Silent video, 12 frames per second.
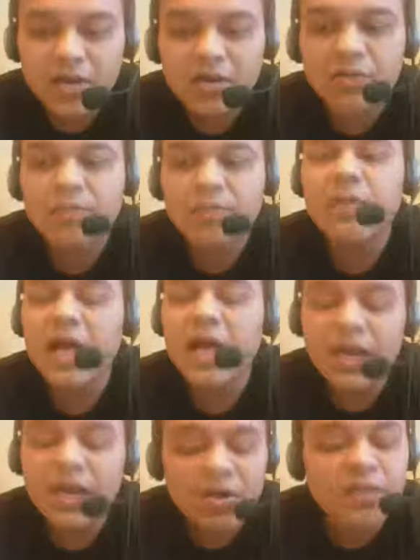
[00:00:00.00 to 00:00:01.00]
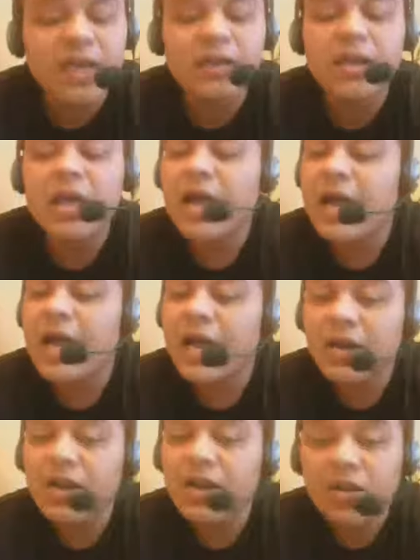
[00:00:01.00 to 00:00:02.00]
I know that.
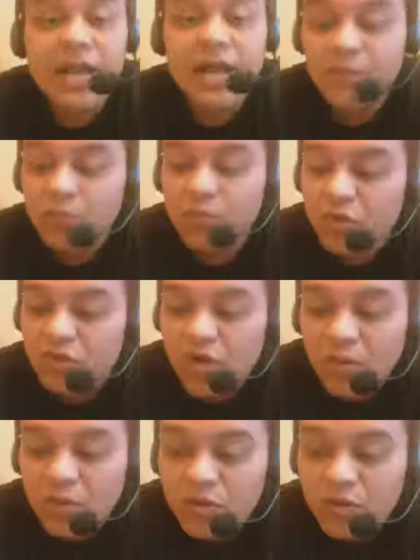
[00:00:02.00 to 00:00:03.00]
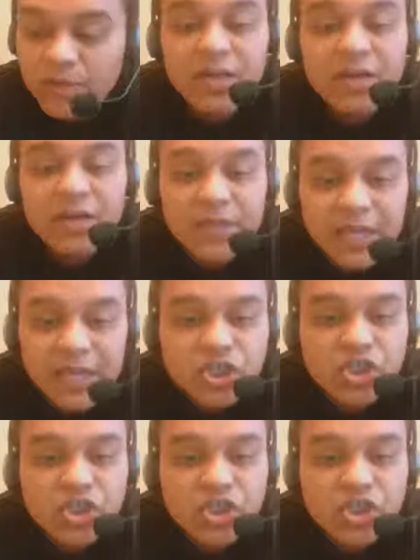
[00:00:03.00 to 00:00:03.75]
We're speaking of the